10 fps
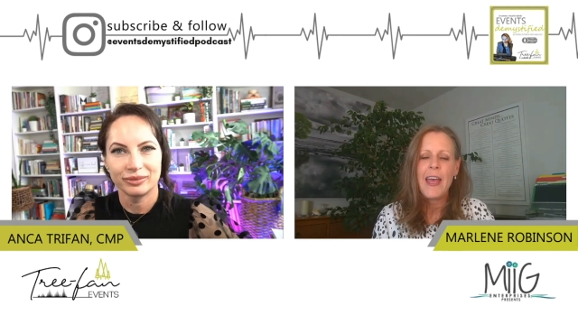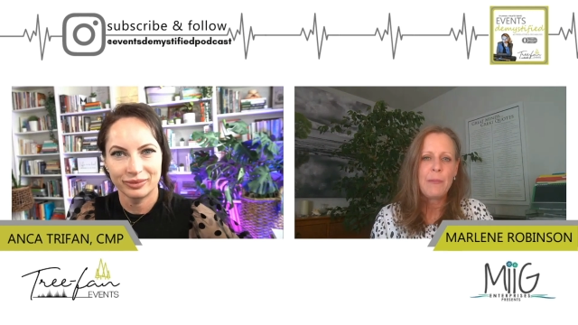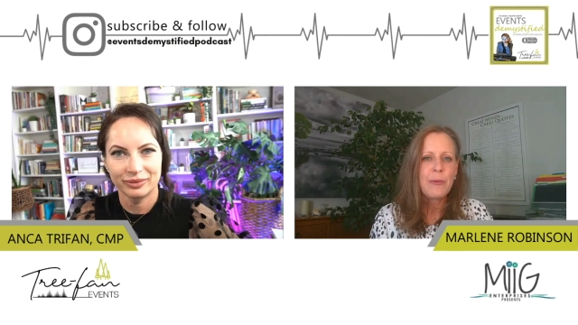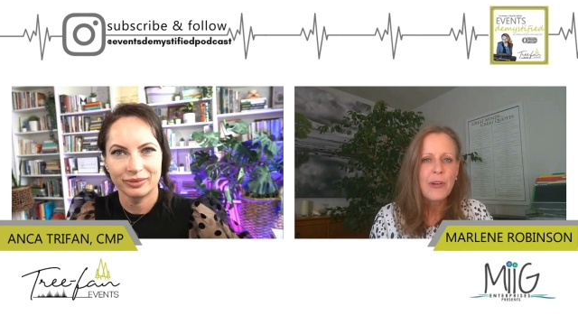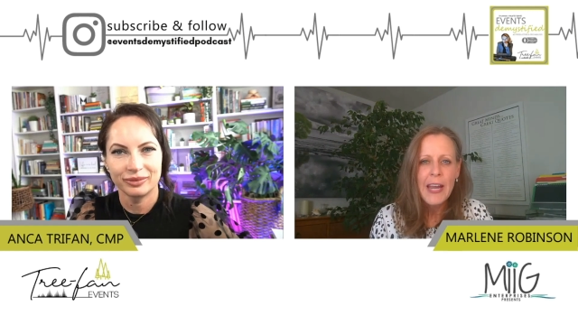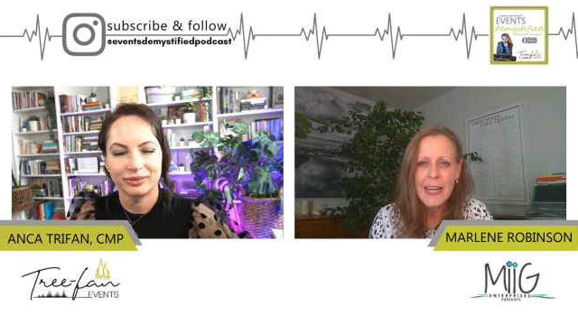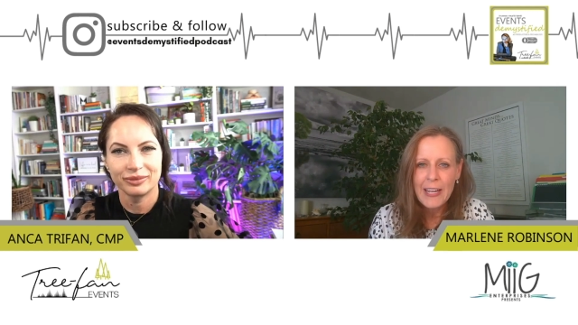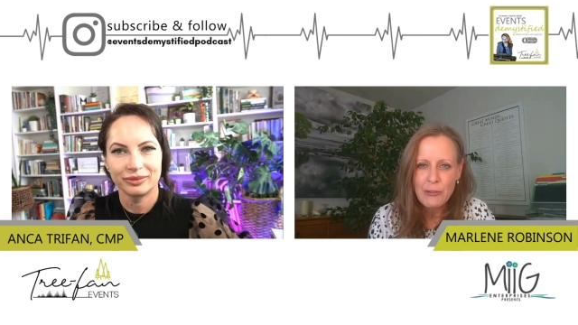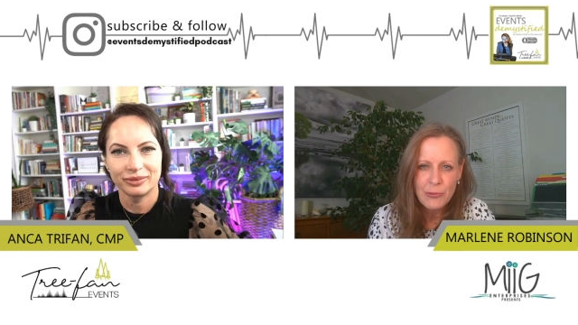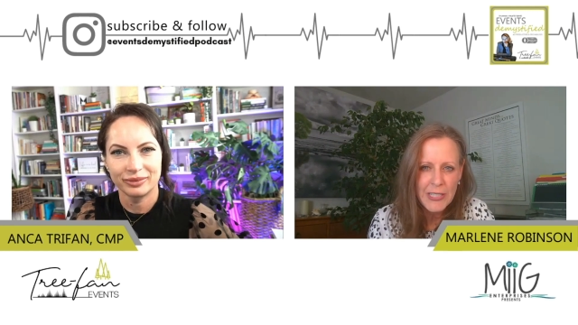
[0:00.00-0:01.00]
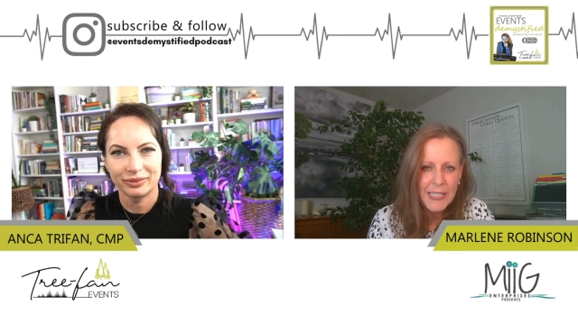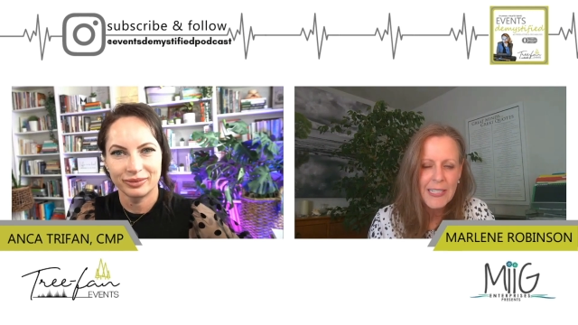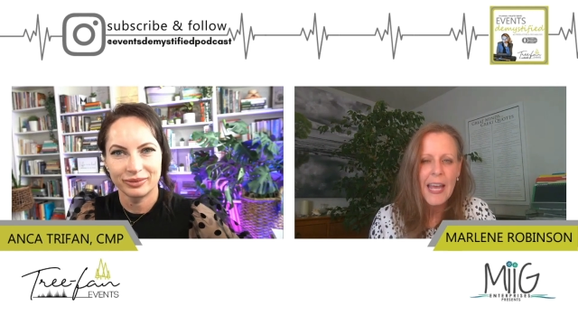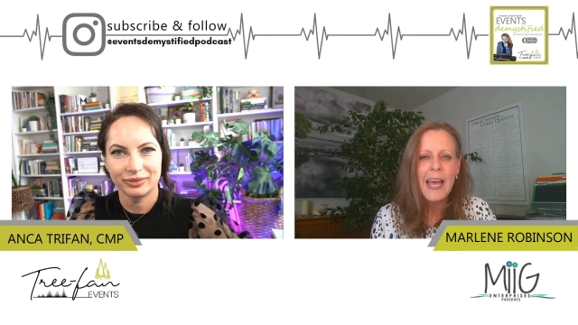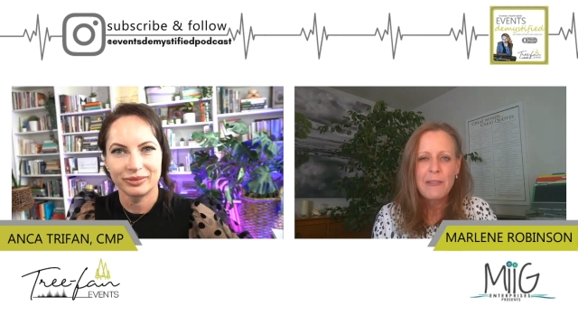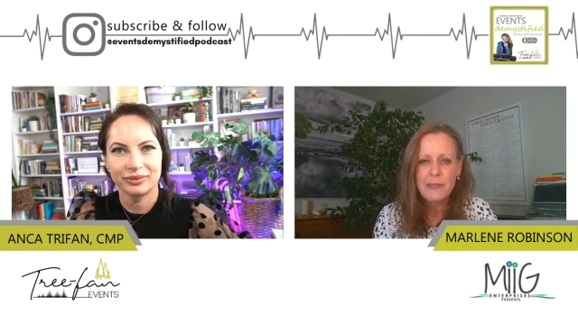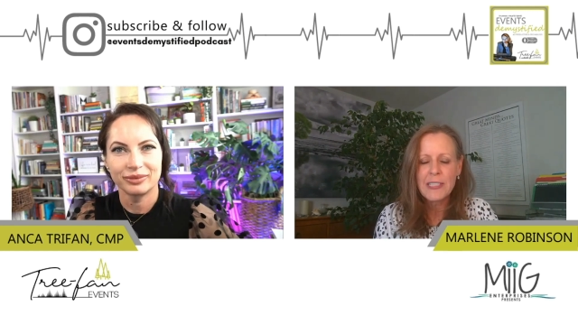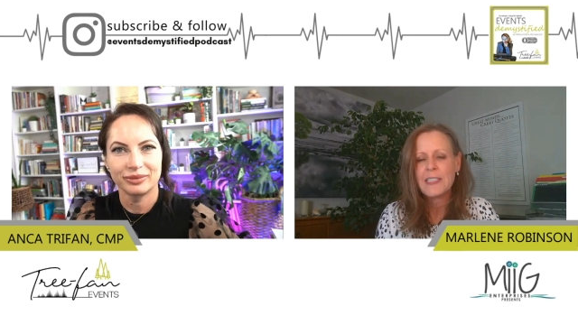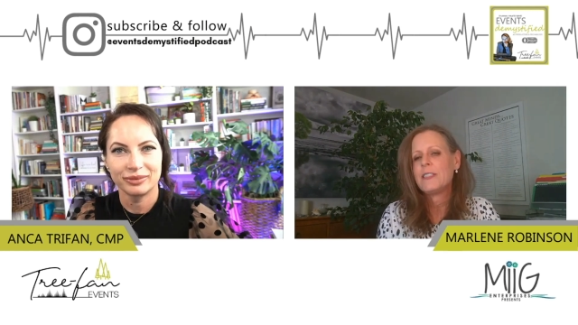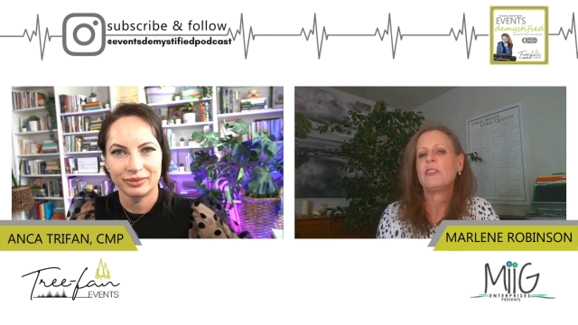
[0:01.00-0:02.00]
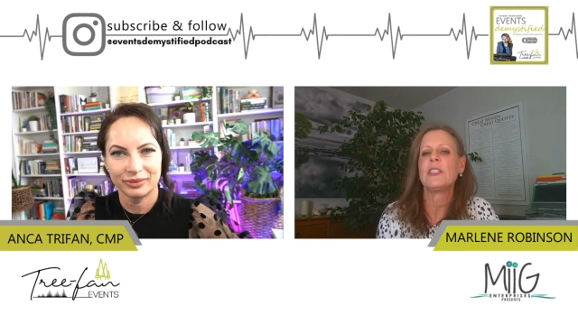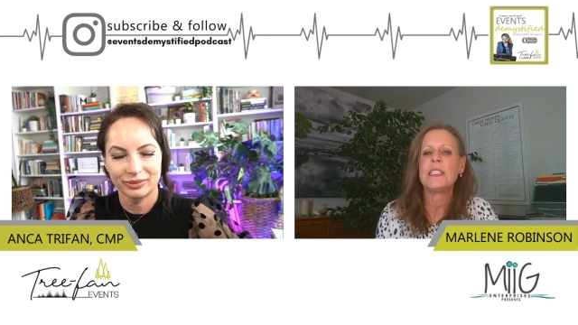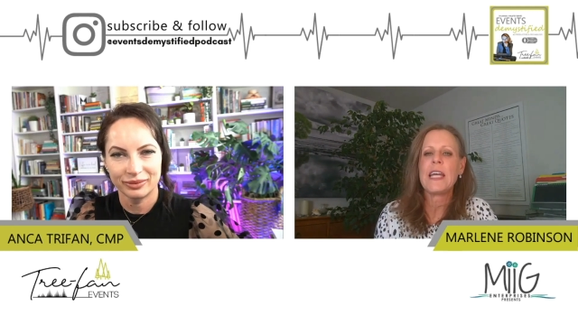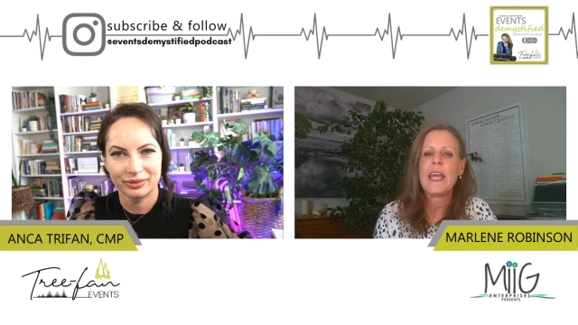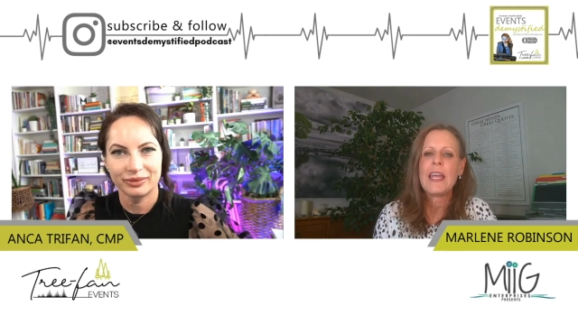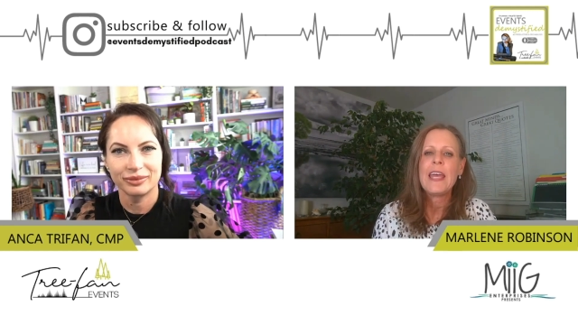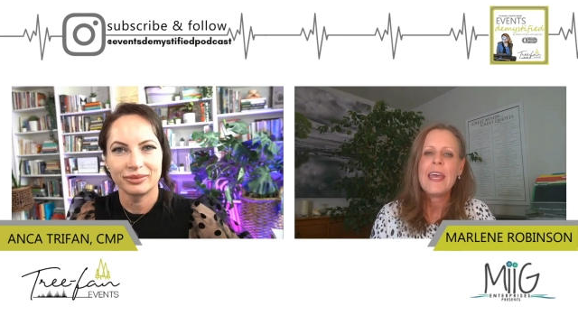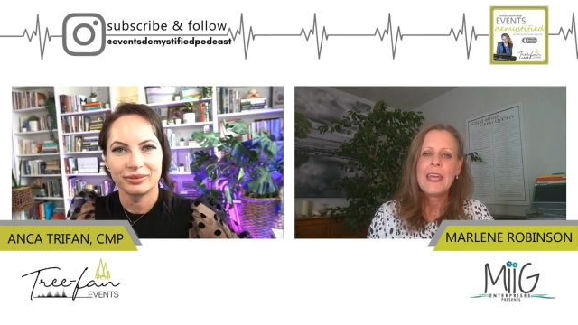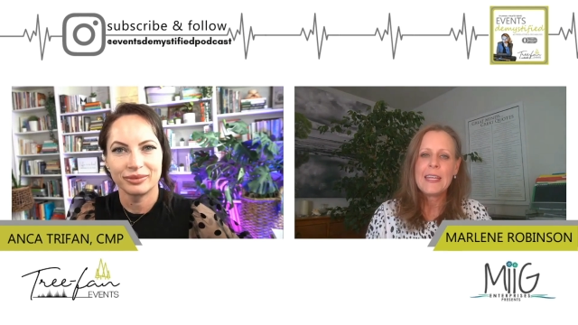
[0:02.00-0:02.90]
Speaker 1: I pray and read every single day.